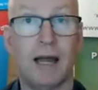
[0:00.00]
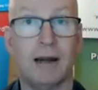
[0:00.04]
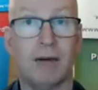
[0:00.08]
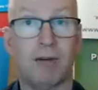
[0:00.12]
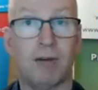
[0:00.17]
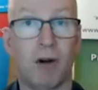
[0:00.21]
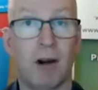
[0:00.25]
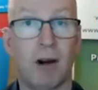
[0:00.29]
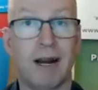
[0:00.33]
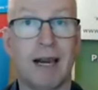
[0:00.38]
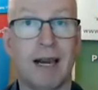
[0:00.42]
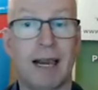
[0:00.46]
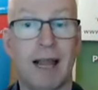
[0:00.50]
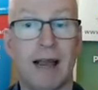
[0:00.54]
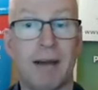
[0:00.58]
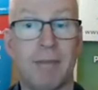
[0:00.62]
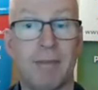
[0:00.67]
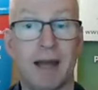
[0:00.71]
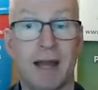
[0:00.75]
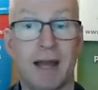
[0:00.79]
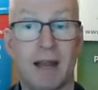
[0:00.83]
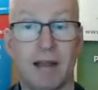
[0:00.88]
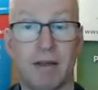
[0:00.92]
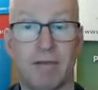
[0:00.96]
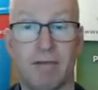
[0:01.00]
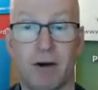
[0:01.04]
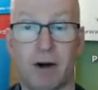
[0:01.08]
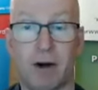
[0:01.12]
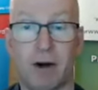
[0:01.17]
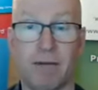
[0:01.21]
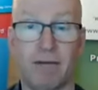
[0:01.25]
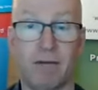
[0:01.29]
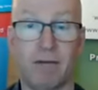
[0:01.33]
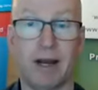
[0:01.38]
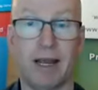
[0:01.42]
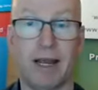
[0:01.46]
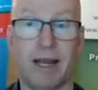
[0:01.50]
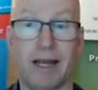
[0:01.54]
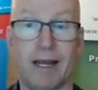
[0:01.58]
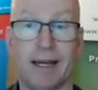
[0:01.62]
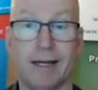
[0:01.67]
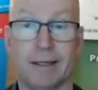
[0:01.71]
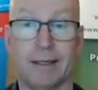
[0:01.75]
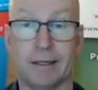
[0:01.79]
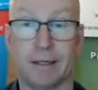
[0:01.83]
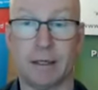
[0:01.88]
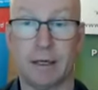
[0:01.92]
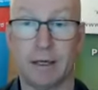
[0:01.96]
trying to claim that at the very, very
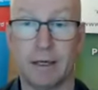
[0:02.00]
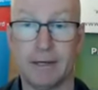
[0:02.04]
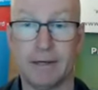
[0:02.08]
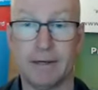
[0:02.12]
end.